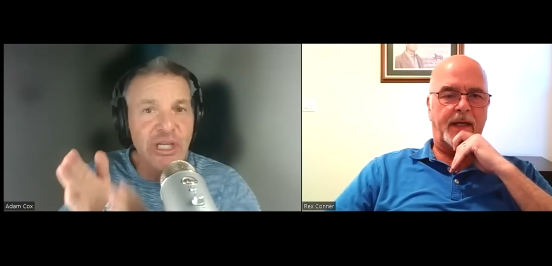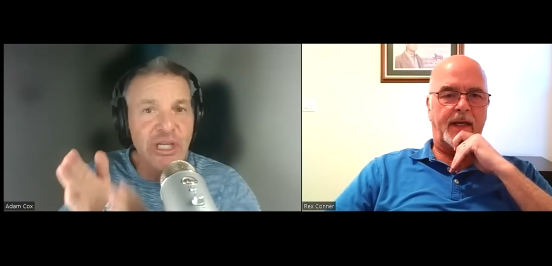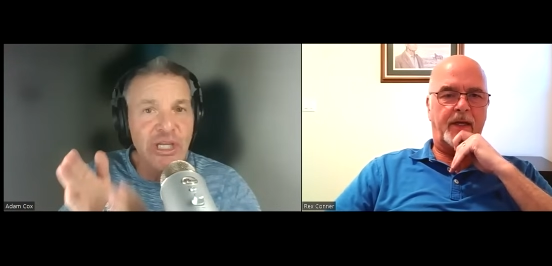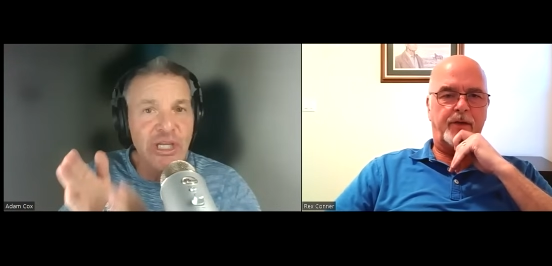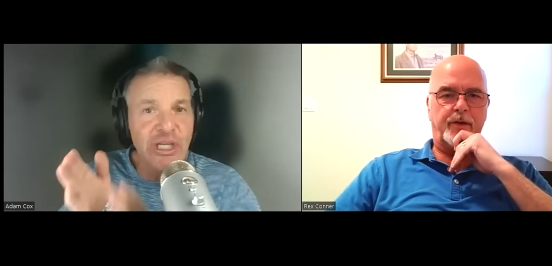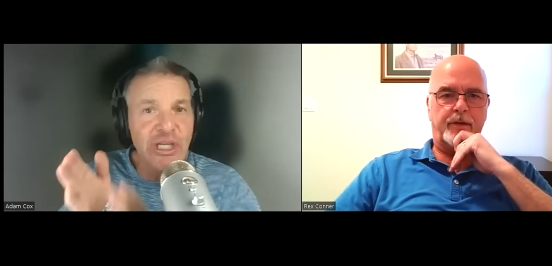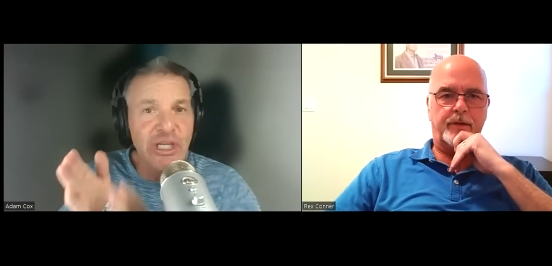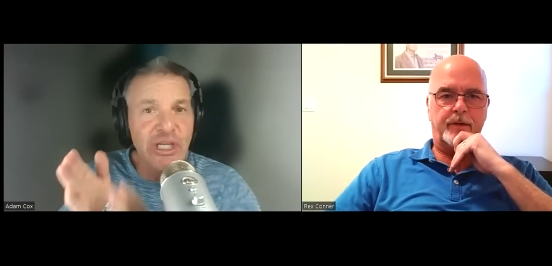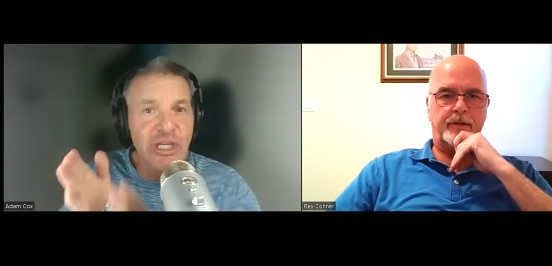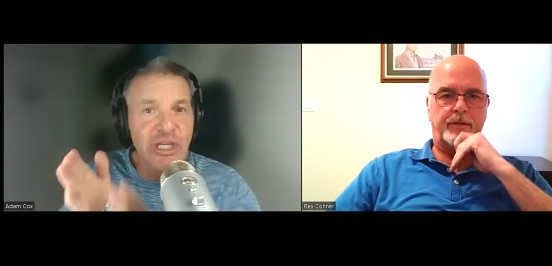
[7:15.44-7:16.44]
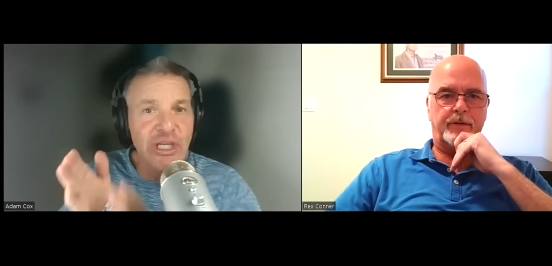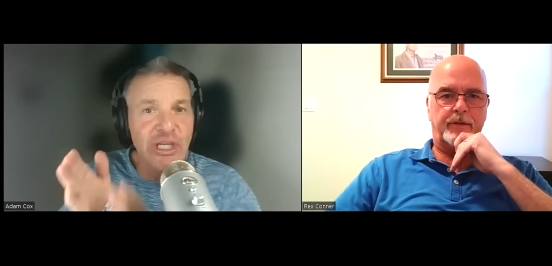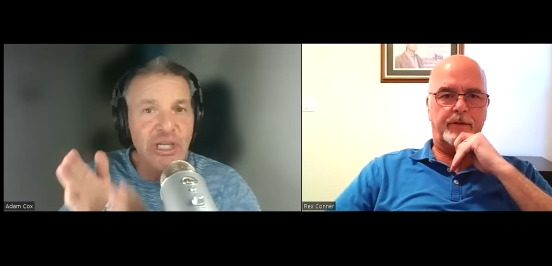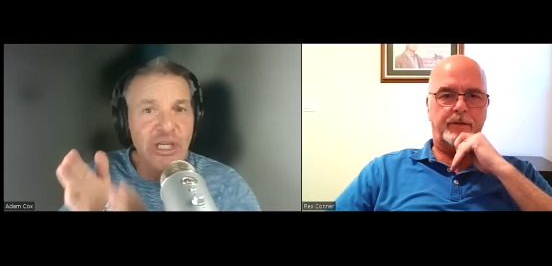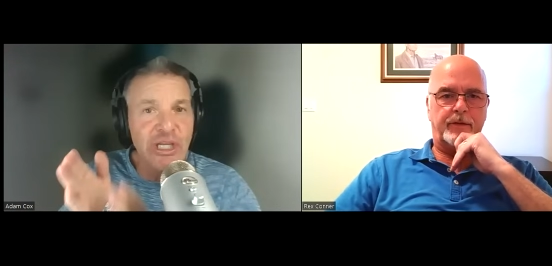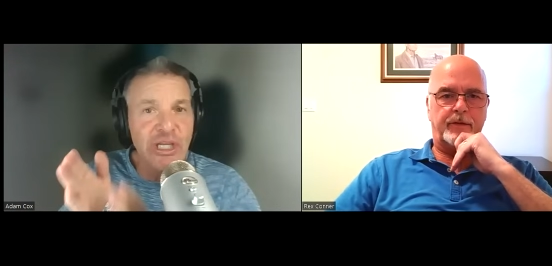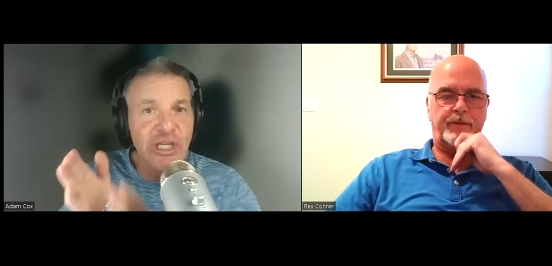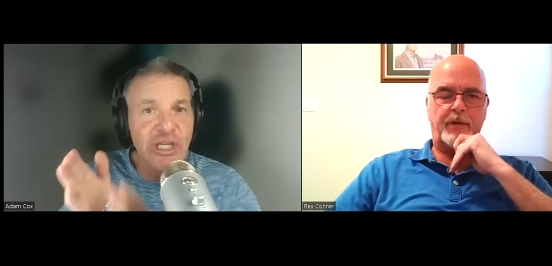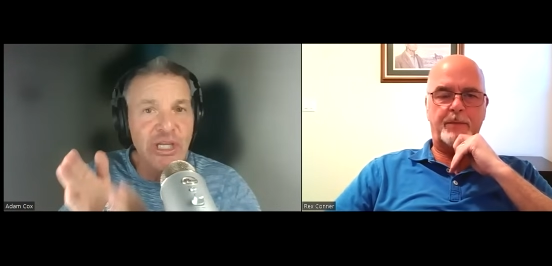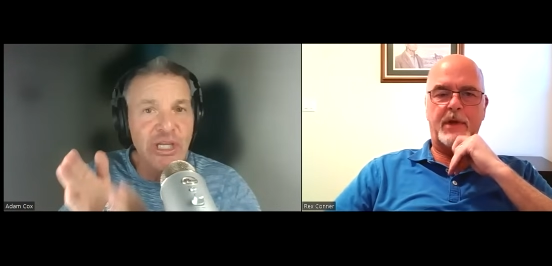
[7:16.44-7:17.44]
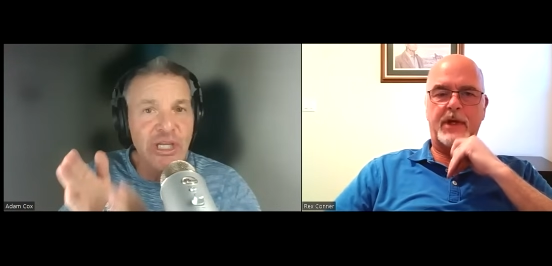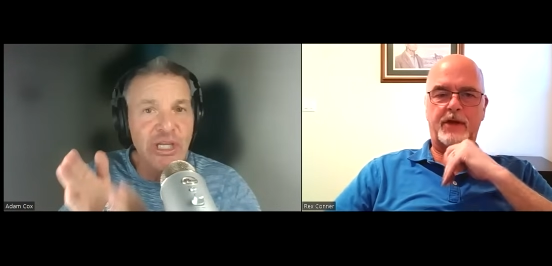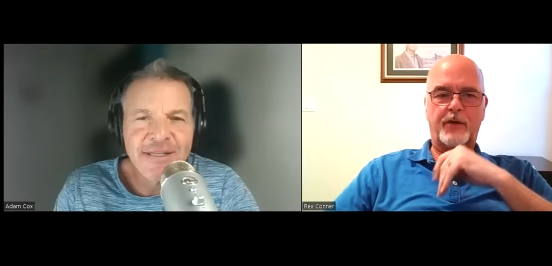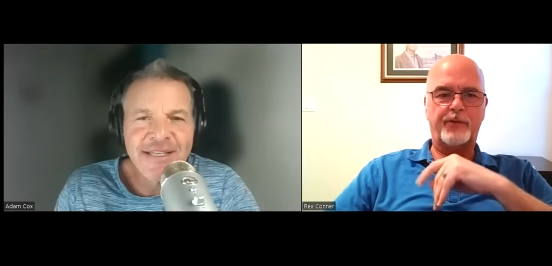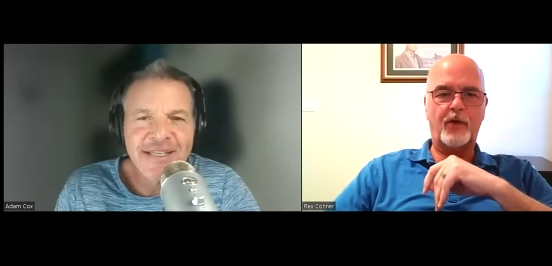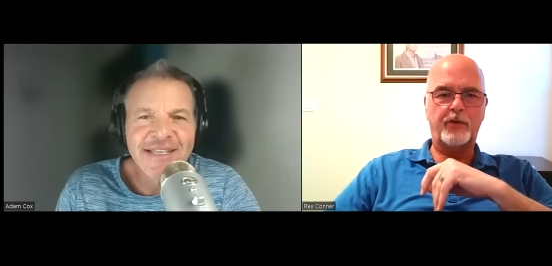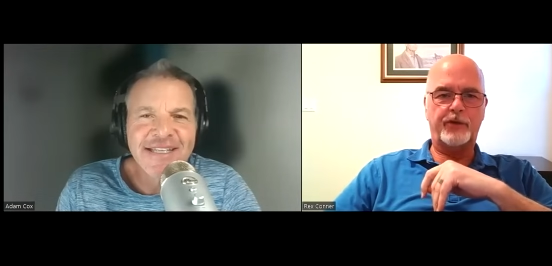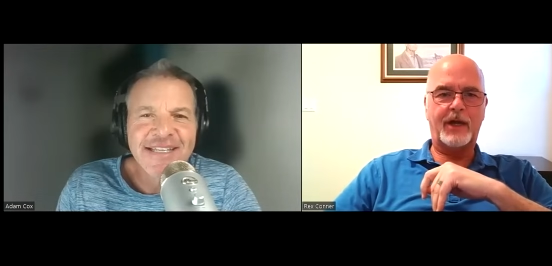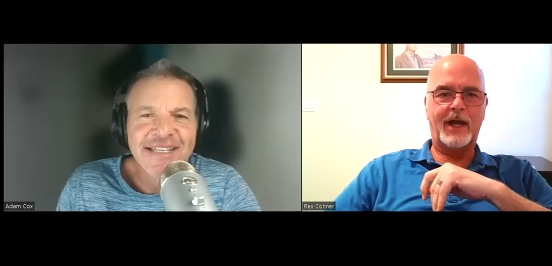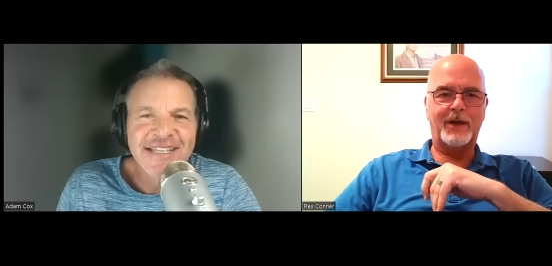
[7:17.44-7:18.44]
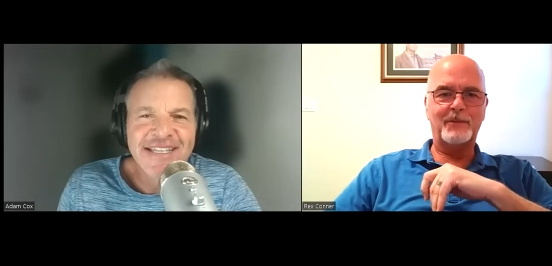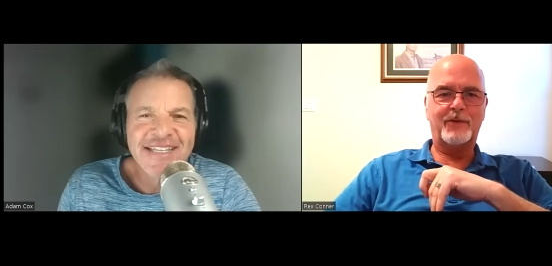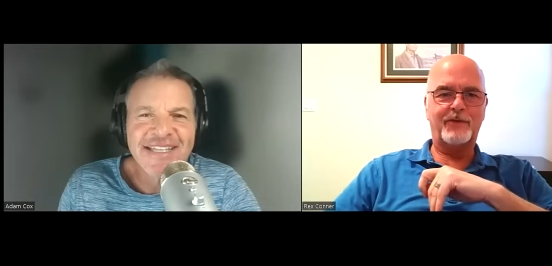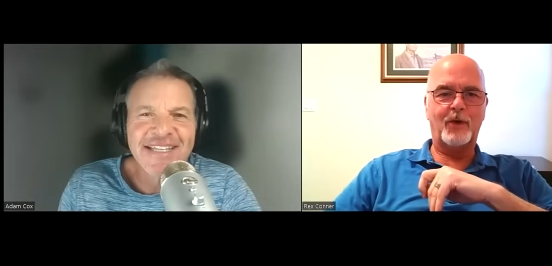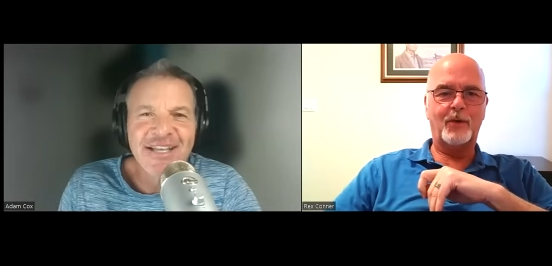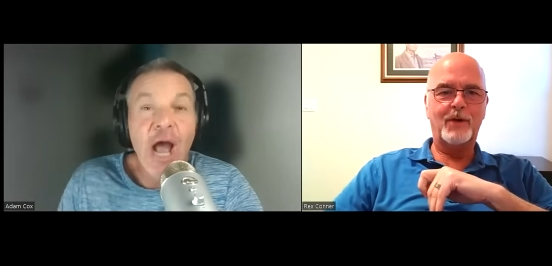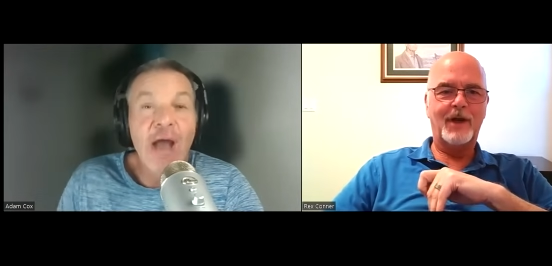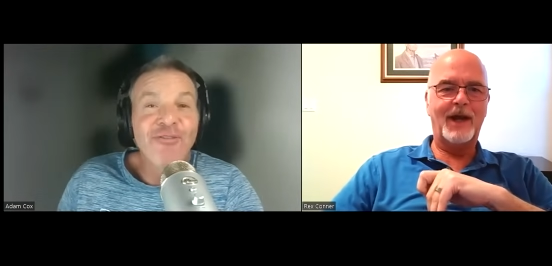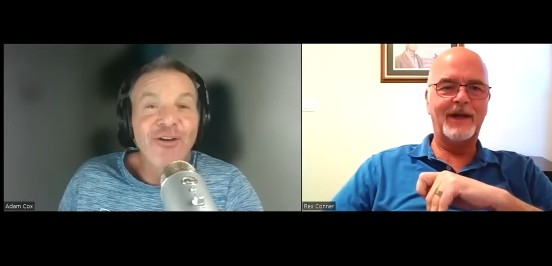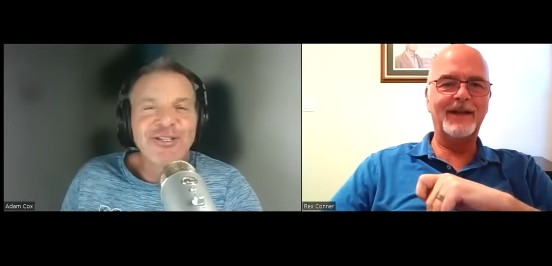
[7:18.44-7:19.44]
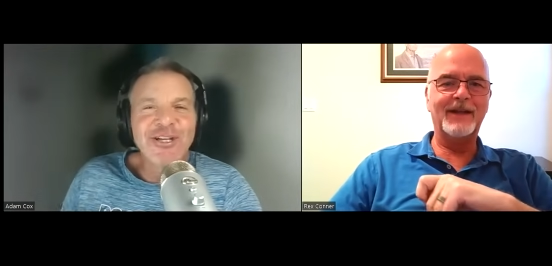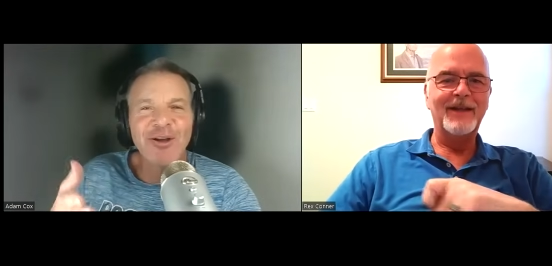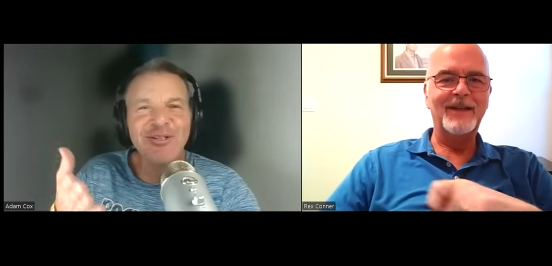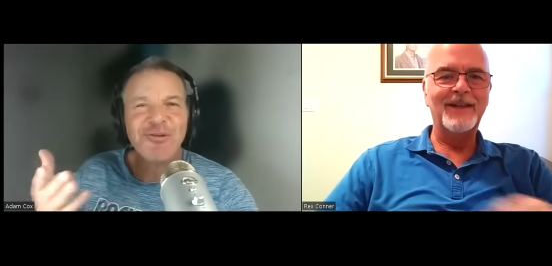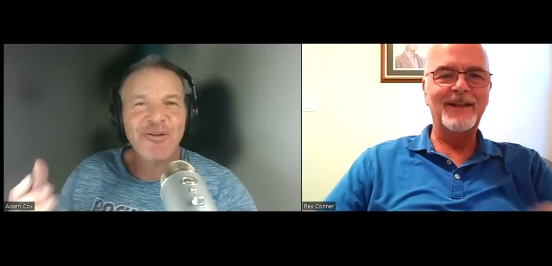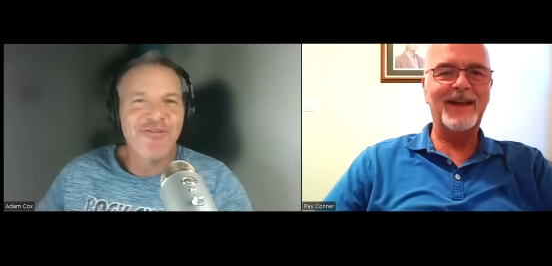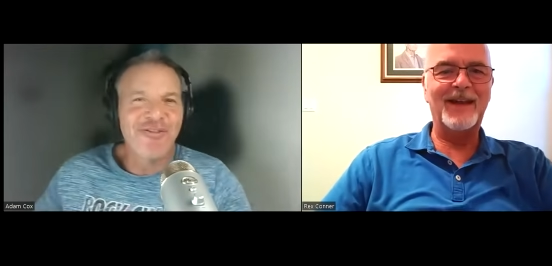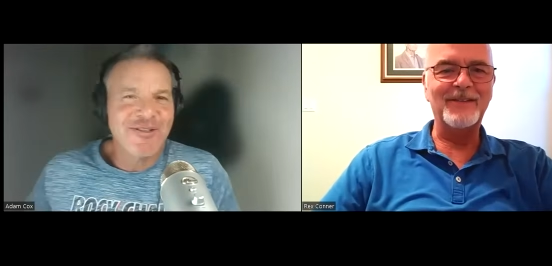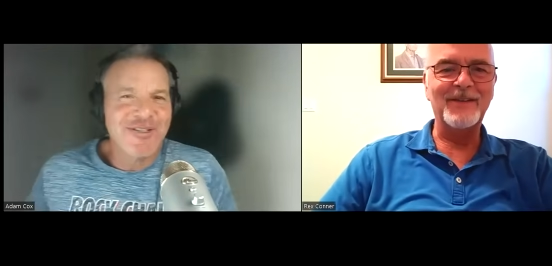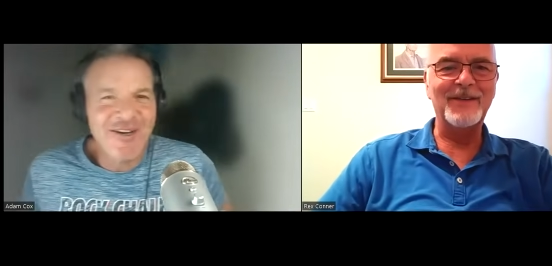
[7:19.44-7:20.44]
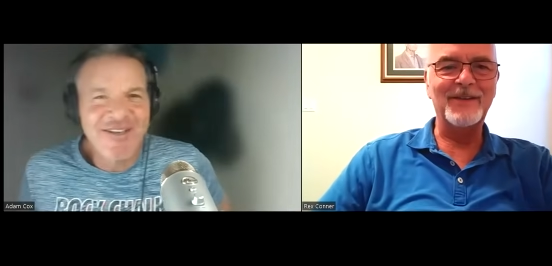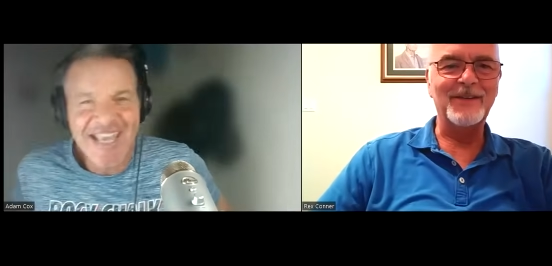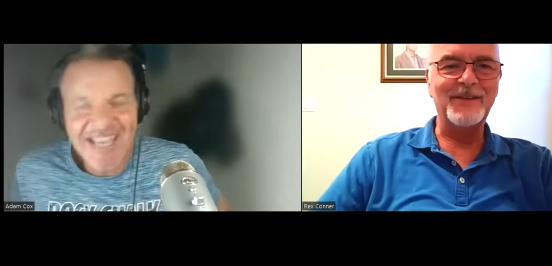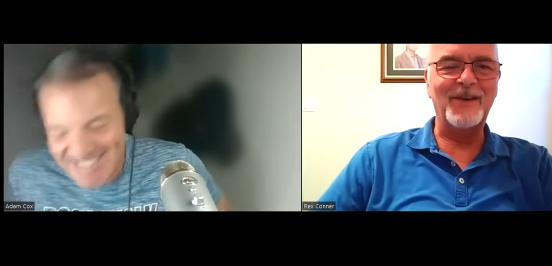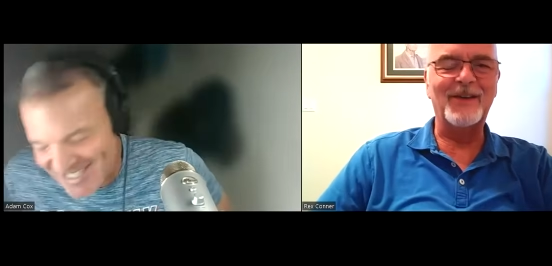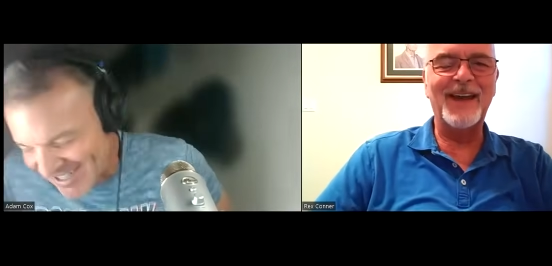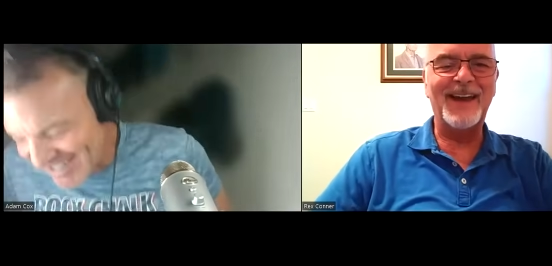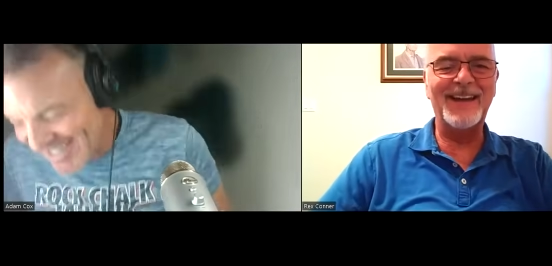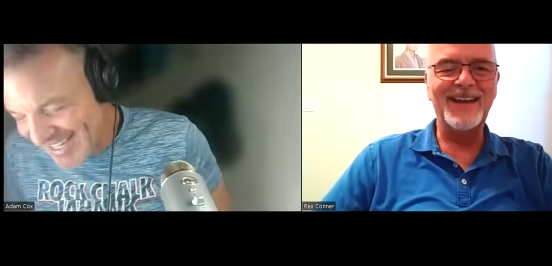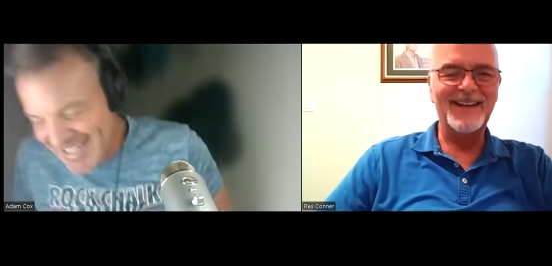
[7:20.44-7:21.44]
Speaker 1: And me, you're frozen, Adam. So... I'm frozen? Oh, you were frozen. Okay, sorry.